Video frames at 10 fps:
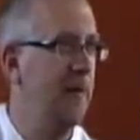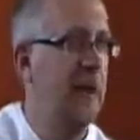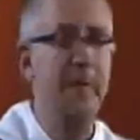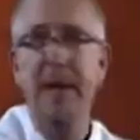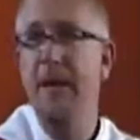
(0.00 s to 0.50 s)

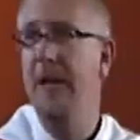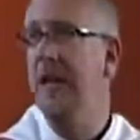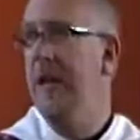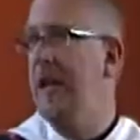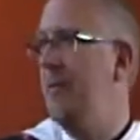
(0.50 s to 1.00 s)
Well,
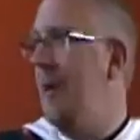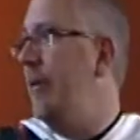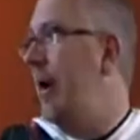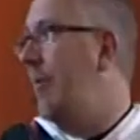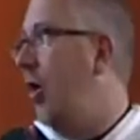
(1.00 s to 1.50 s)

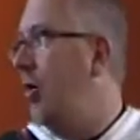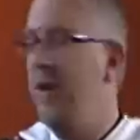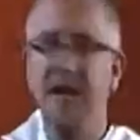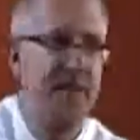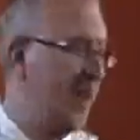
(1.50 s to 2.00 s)
maybe I'm
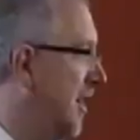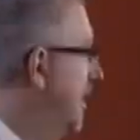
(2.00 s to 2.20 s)
always